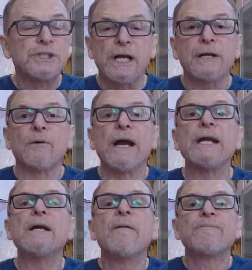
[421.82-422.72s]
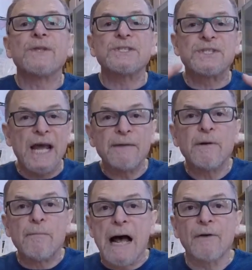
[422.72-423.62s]
generate the same
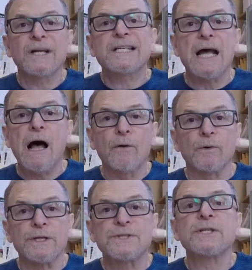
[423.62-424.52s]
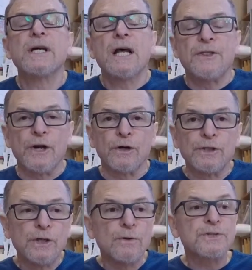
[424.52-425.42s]
amount of calories that are
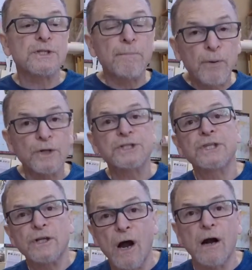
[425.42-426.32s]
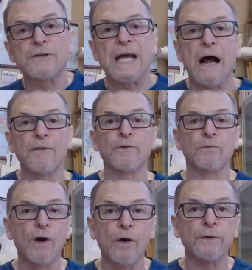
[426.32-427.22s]
used to push the car down the
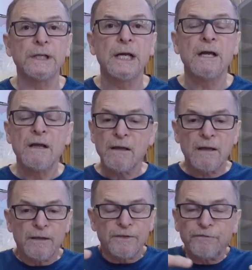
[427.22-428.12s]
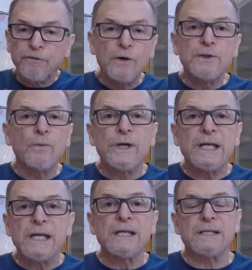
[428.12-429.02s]
road. The food that we
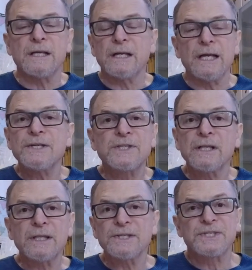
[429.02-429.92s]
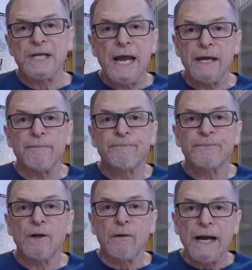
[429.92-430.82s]
eat isn't the same,
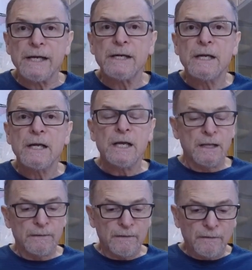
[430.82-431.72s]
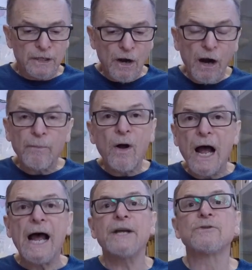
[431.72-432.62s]
right?
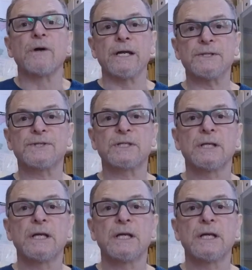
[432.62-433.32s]
Carbohydrates,